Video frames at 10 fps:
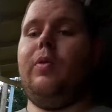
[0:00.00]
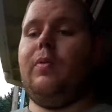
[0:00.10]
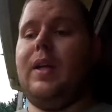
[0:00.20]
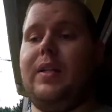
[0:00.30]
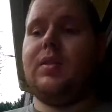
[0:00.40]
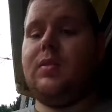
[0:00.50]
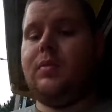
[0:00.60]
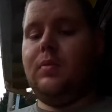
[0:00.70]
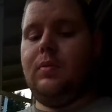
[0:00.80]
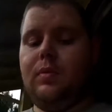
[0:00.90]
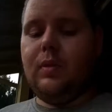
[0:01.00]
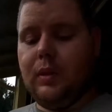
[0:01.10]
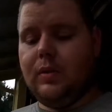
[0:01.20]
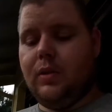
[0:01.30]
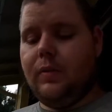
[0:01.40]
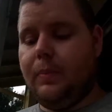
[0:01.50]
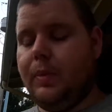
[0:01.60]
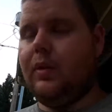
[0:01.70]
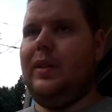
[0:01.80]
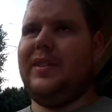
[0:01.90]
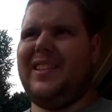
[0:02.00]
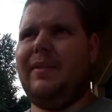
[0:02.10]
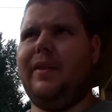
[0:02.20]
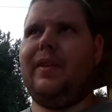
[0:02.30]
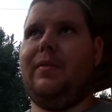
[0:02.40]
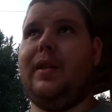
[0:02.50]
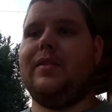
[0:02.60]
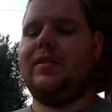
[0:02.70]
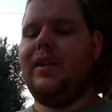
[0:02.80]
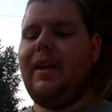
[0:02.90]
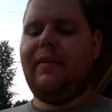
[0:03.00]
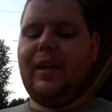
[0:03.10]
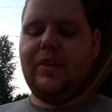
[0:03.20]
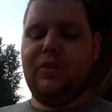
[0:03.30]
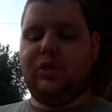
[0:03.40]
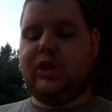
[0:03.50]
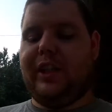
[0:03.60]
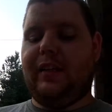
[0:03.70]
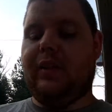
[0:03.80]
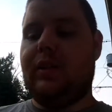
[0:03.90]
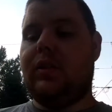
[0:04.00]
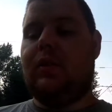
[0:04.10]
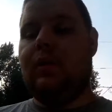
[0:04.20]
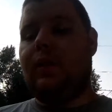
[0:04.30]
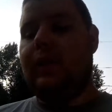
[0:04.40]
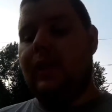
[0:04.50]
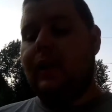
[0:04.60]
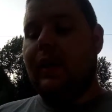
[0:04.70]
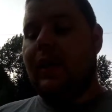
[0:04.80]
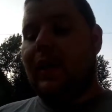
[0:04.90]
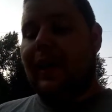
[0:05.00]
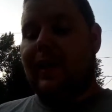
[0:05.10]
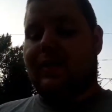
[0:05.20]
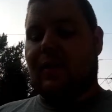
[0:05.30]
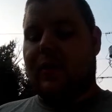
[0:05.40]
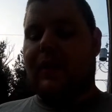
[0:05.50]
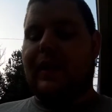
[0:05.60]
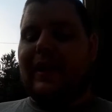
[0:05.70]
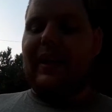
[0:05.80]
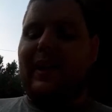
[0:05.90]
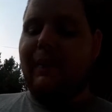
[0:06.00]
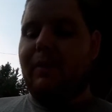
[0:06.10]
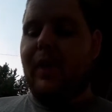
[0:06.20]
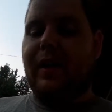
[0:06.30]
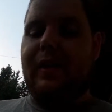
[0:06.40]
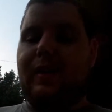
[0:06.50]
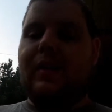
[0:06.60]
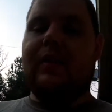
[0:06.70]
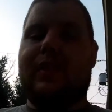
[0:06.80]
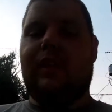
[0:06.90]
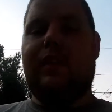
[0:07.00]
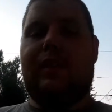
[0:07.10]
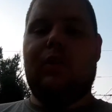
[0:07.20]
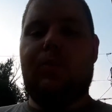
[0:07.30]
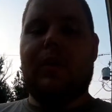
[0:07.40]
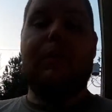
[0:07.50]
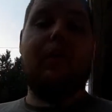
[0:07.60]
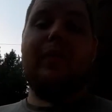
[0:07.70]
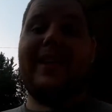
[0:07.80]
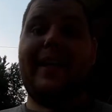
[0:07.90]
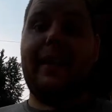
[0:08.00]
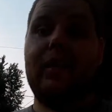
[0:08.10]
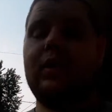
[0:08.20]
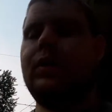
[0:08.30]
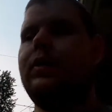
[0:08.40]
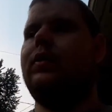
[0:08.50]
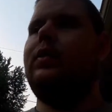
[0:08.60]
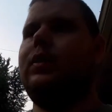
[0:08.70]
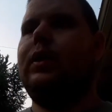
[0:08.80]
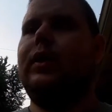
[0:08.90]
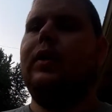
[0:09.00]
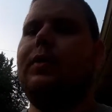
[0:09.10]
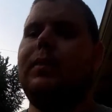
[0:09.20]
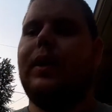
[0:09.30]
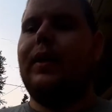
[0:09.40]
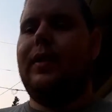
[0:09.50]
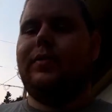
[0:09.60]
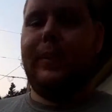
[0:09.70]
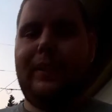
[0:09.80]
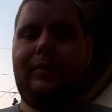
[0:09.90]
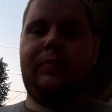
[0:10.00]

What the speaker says: the race, this November, it's not really a race, it's a navigational challenge. It is going to get an upgraded solid aluminum radiator. Because, well,